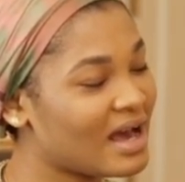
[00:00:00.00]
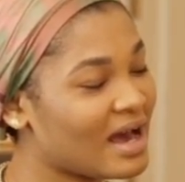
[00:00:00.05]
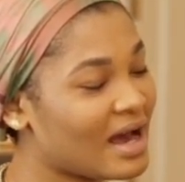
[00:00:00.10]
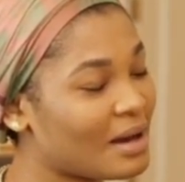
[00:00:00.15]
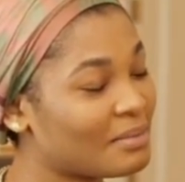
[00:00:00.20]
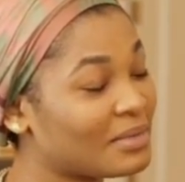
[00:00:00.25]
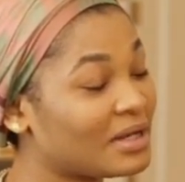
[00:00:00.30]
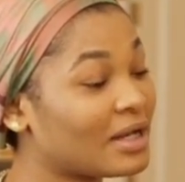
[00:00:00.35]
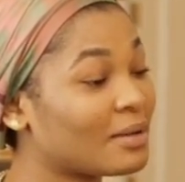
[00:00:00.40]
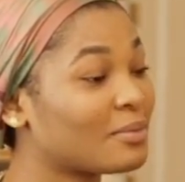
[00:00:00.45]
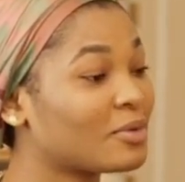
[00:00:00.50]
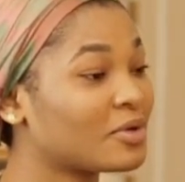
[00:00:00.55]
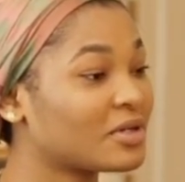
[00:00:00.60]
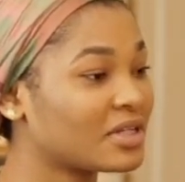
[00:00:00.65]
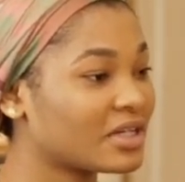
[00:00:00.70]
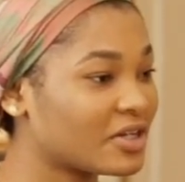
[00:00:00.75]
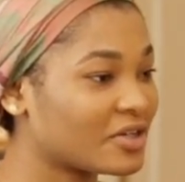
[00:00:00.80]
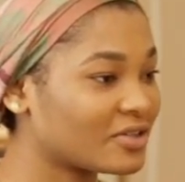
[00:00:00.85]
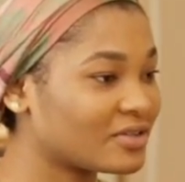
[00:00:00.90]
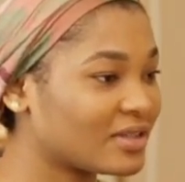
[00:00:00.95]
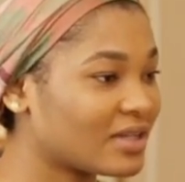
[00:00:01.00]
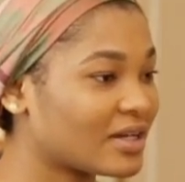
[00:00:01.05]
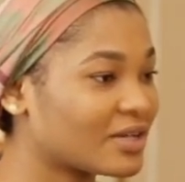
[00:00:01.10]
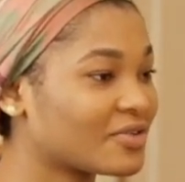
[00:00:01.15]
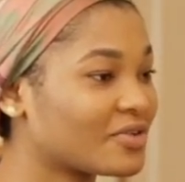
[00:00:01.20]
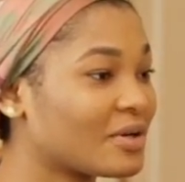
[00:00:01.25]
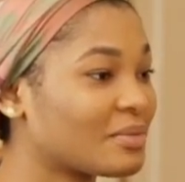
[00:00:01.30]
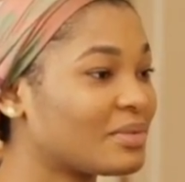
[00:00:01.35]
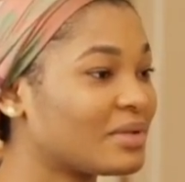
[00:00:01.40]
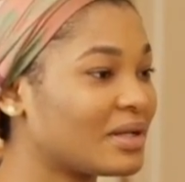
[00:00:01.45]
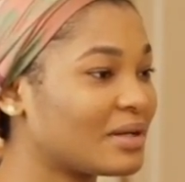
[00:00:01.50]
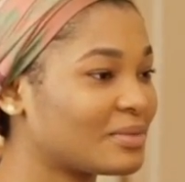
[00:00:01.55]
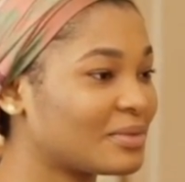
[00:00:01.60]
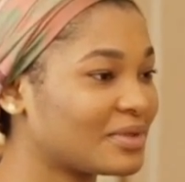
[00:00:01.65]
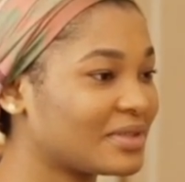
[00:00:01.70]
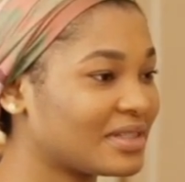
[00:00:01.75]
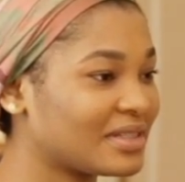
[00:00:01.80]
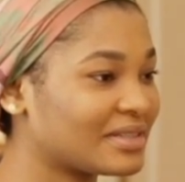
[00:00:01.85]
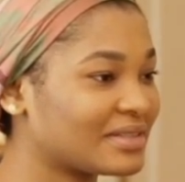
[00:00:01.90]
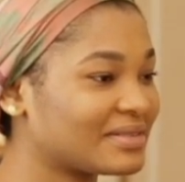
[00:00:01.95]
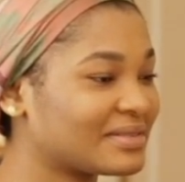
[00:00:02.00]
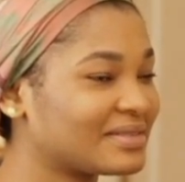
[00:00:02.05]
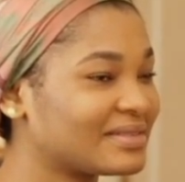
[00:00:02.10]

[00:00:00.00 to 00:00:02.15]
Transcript: I'm a Laboni girl. I grew up in Laboni.